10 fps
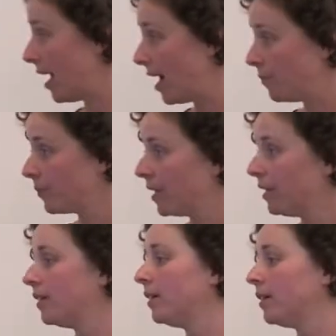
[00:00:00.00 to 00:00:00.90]

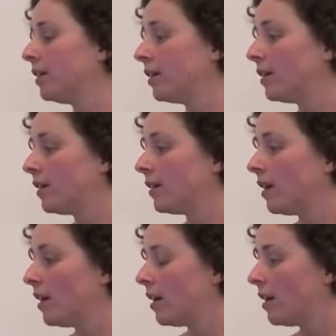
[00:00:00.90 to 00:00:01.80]

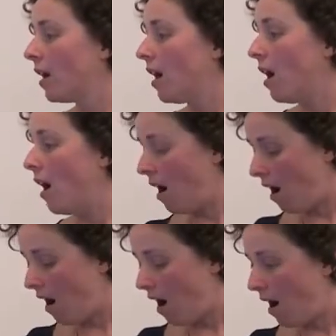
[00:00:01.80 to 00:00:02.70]
[no speech]